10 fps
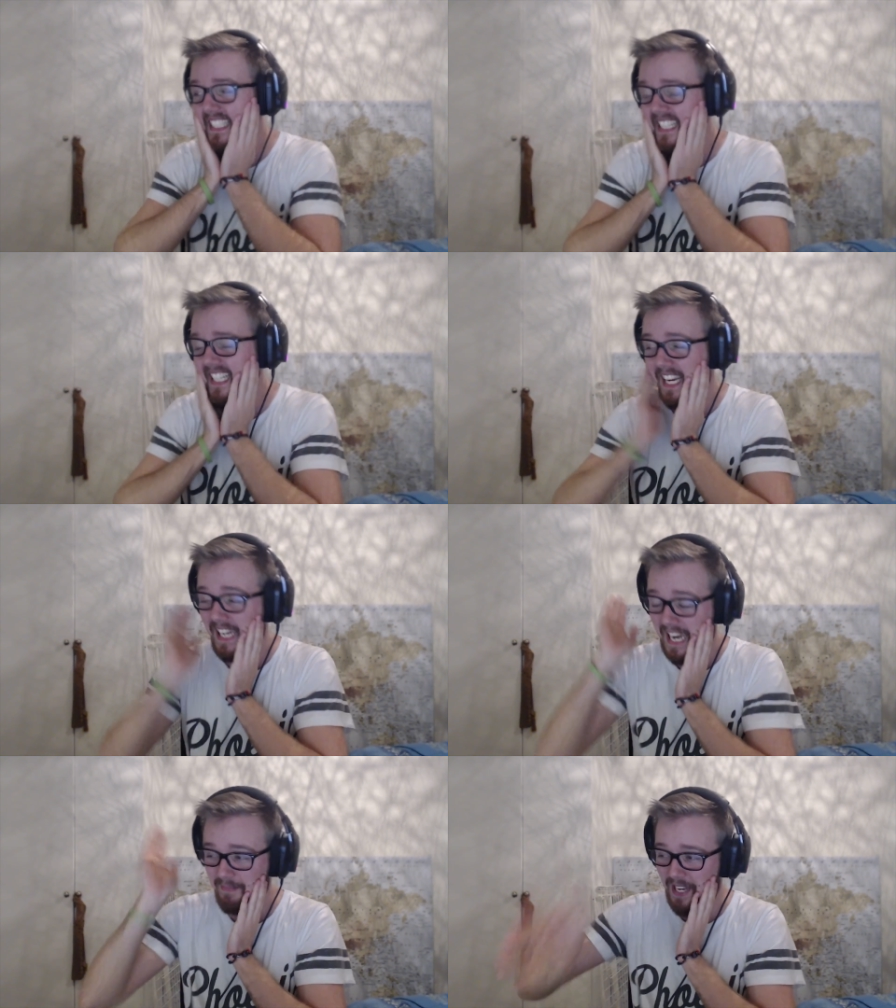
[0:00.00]
and I
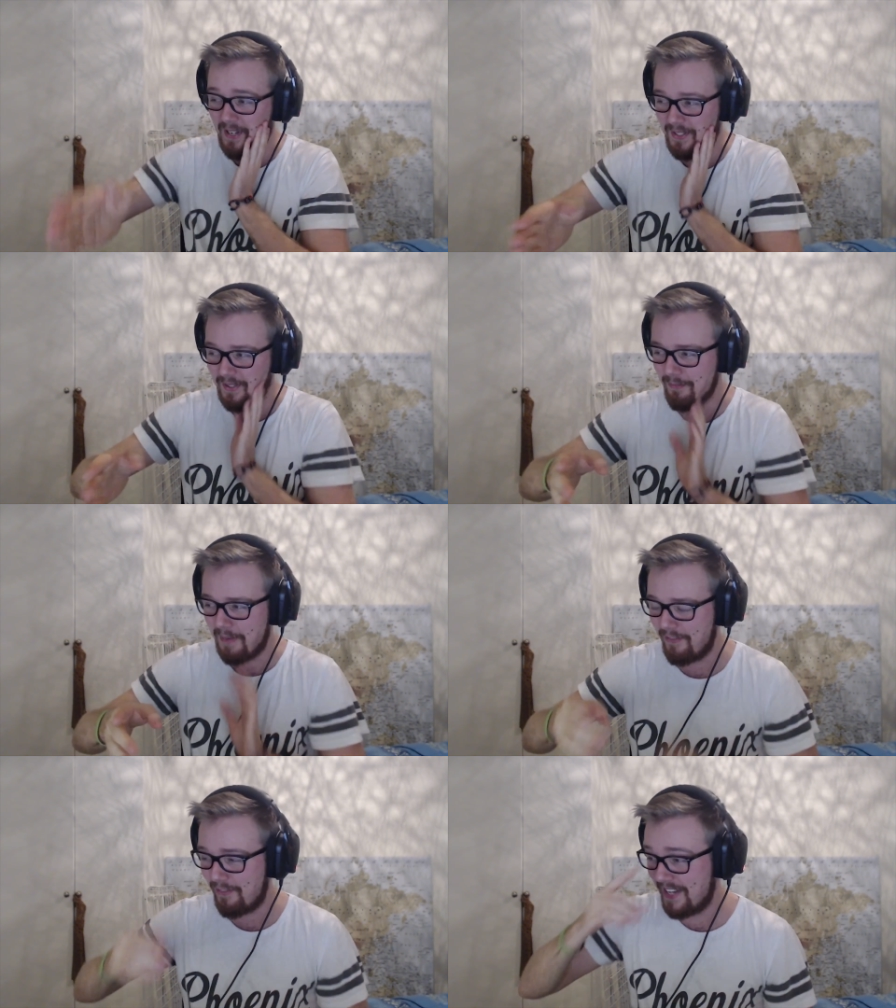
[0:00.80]
came down to the,
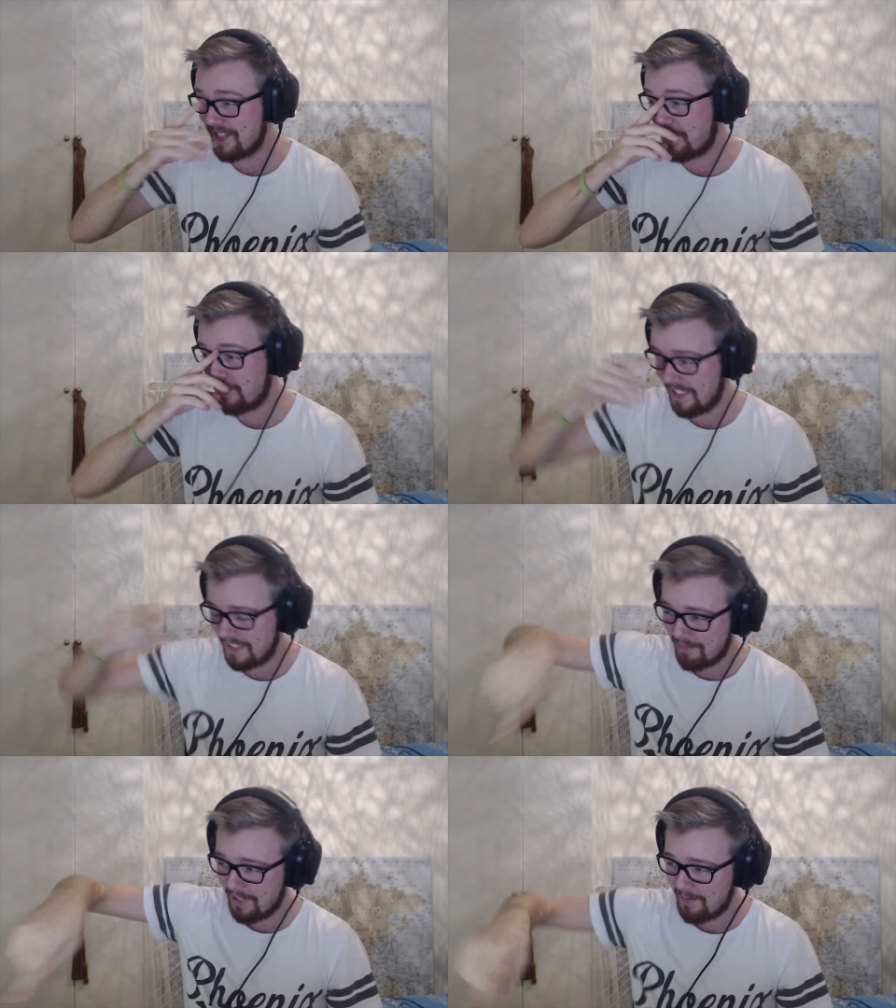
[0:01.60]
my friends who were at
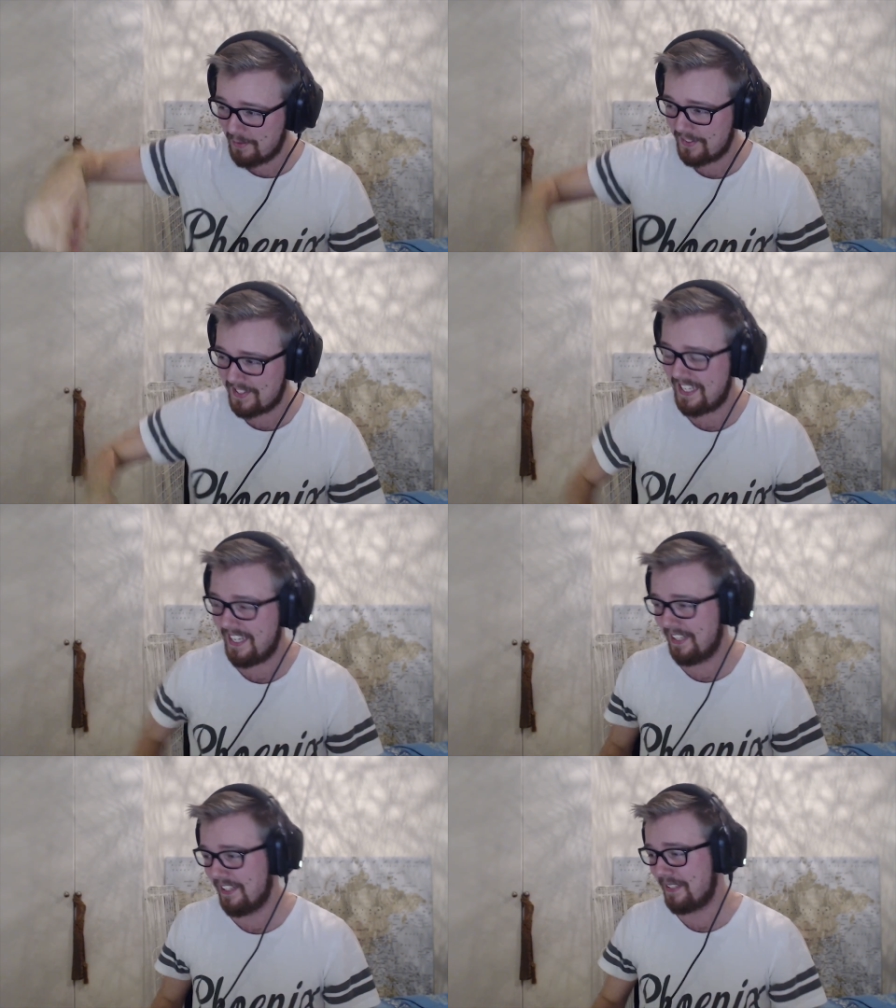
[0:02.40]
the bottom of the ski
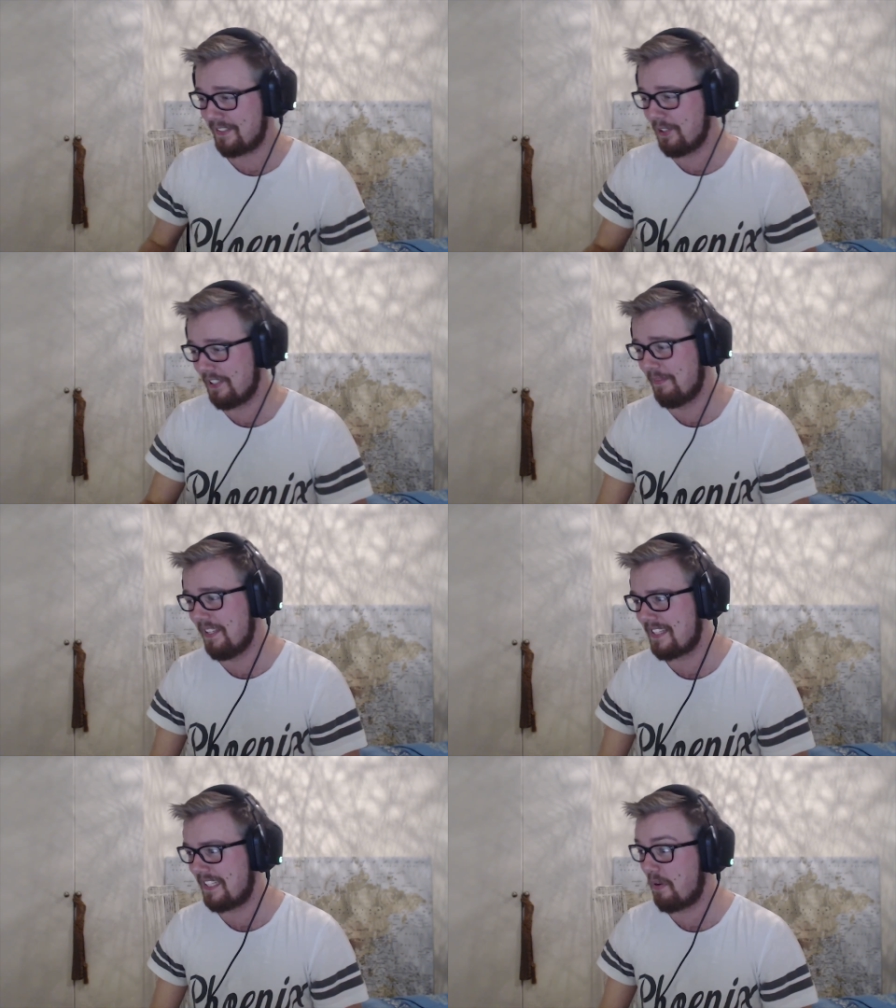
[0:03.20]
hill. I told them
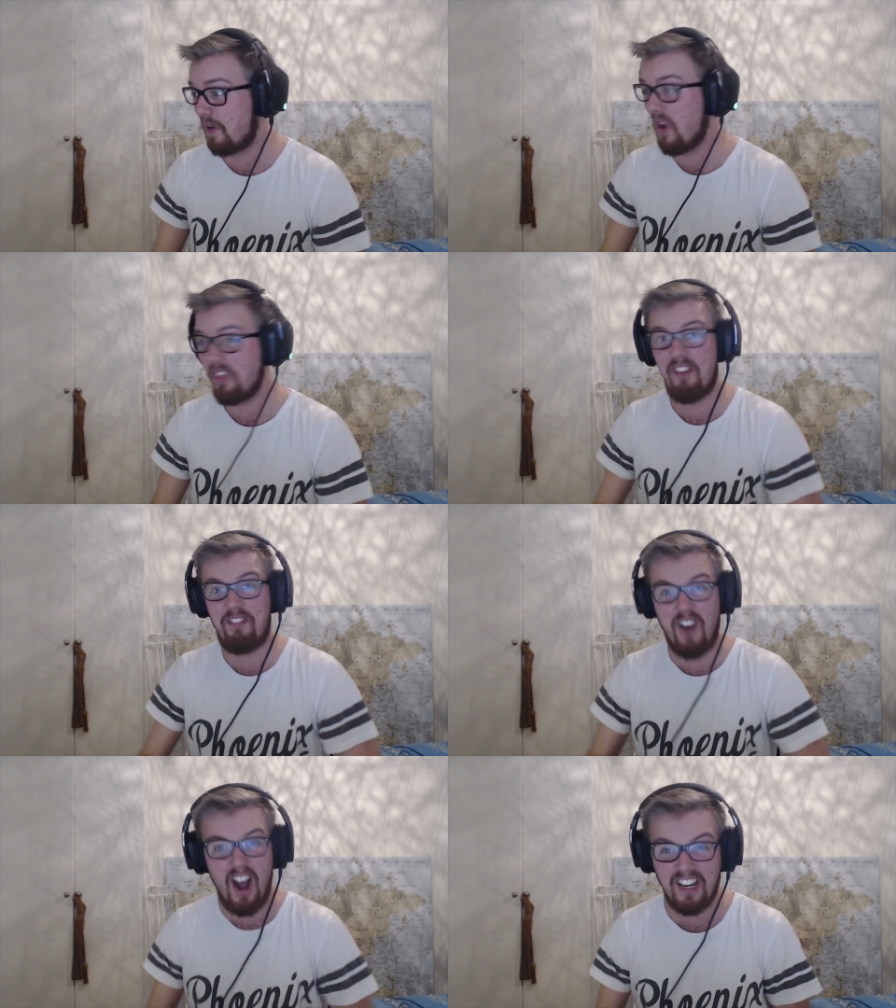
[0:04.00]
this, and they were like, "What the
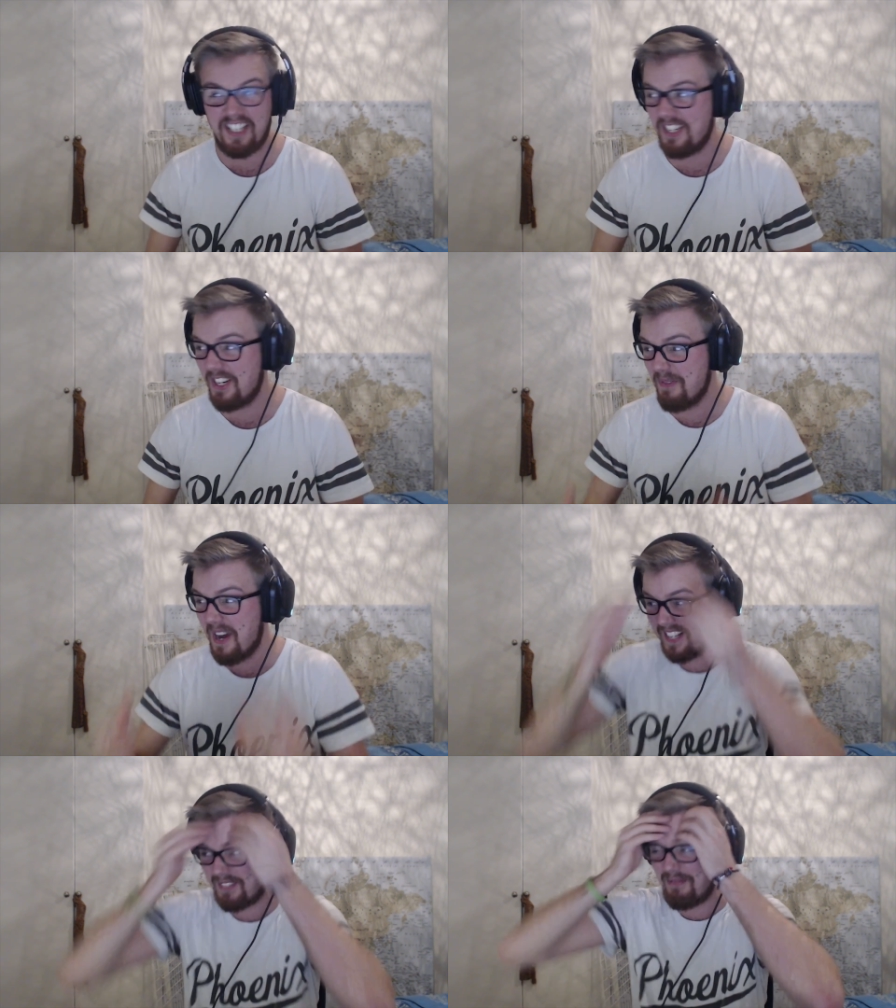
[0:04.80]
fuck, dude?
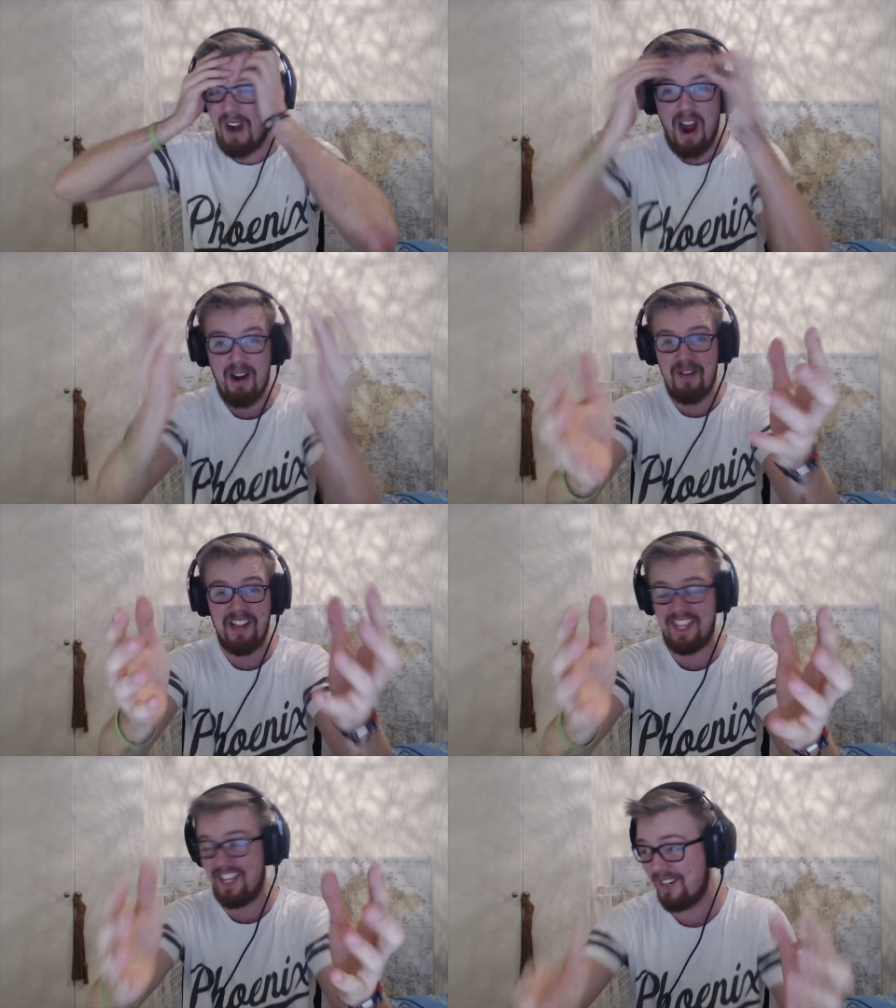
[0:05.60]
What is wrong
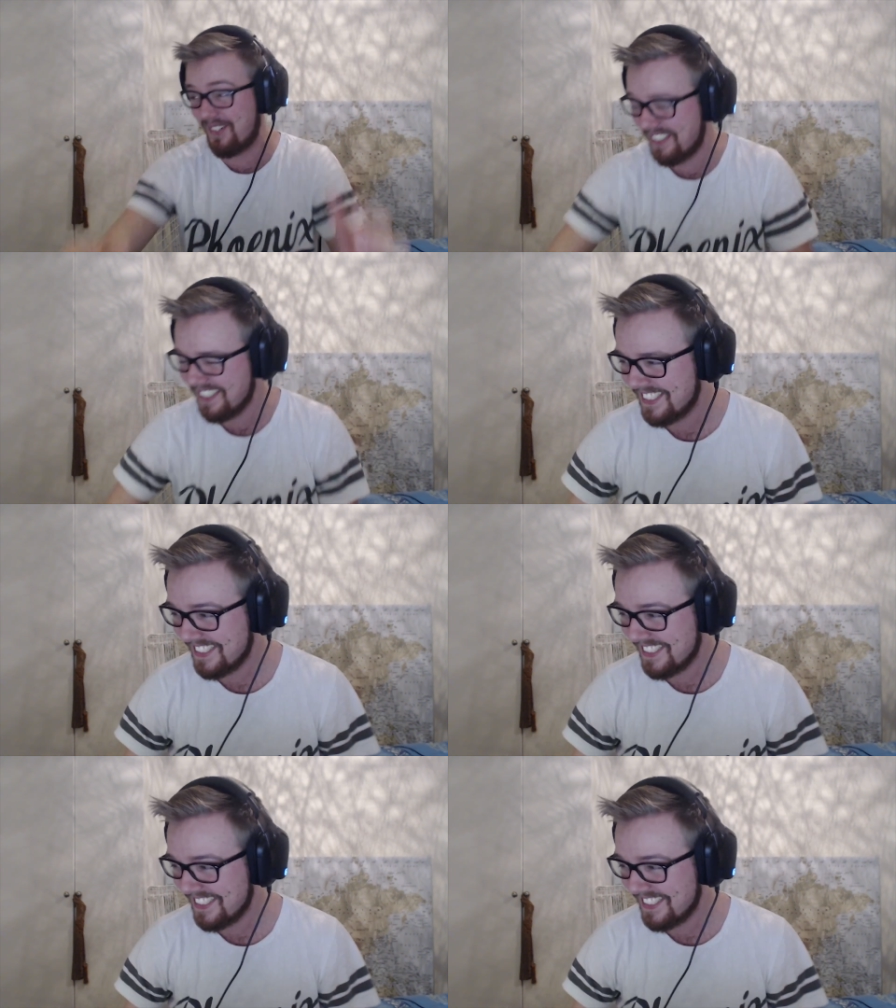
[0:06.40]
with you?"